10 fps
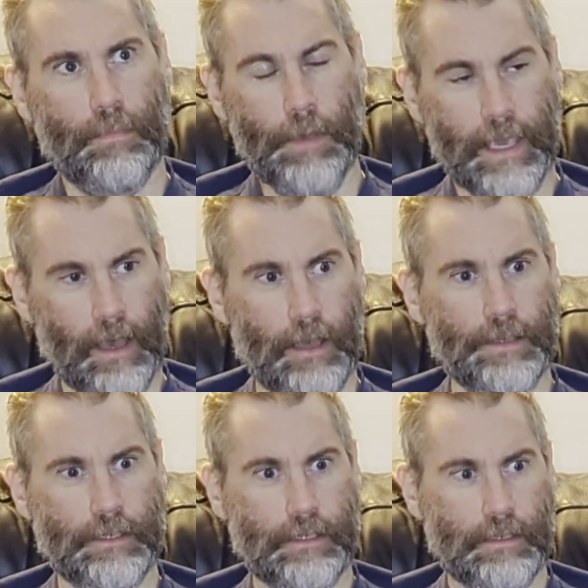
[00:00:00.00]

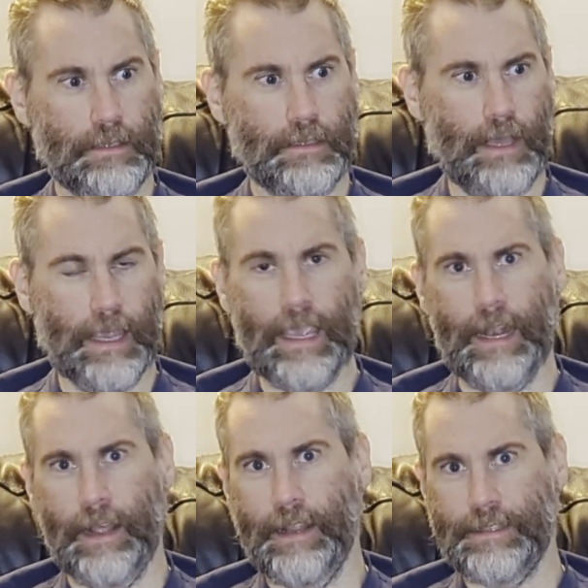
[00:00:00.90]
because I
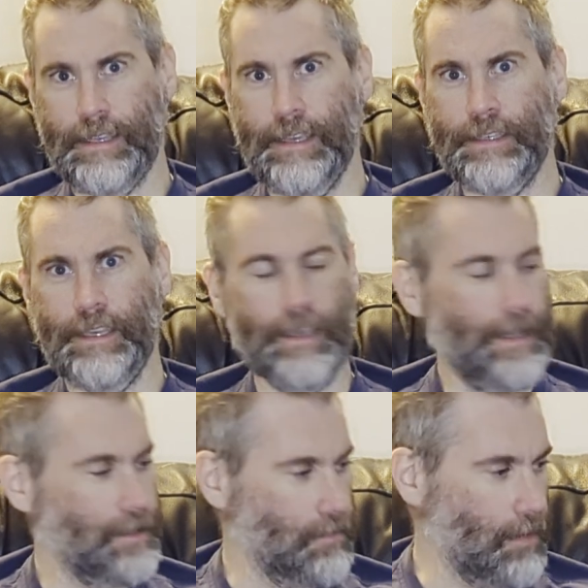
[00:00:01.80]
get it. It's easy
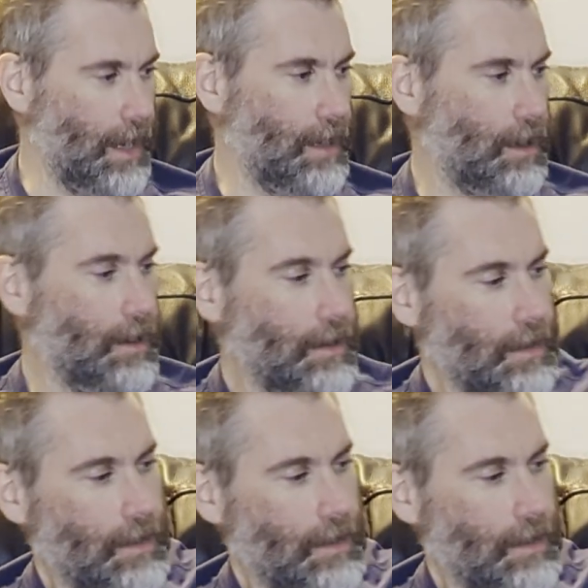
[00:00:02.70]
as a writer,